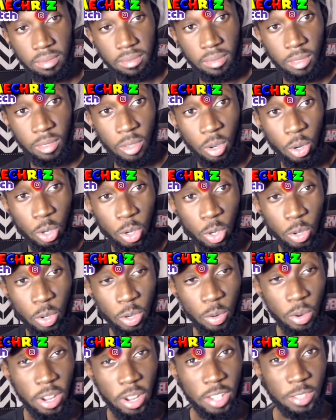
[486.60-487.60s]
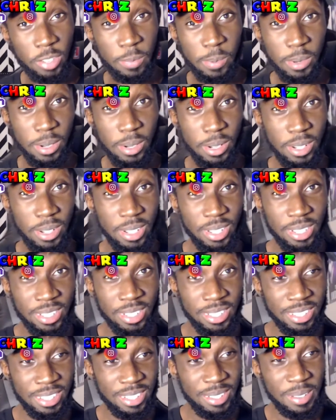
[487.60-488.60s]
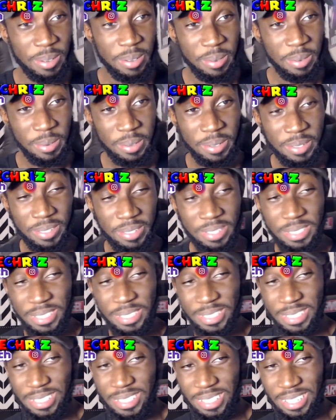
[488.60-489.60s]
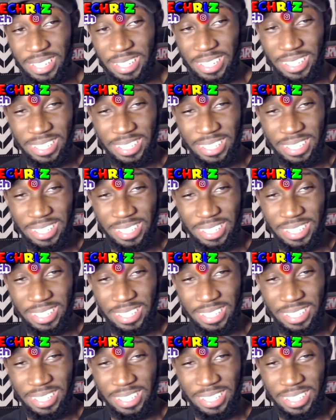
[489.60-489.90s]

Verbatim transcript: We doing a Westbrook. Yeah.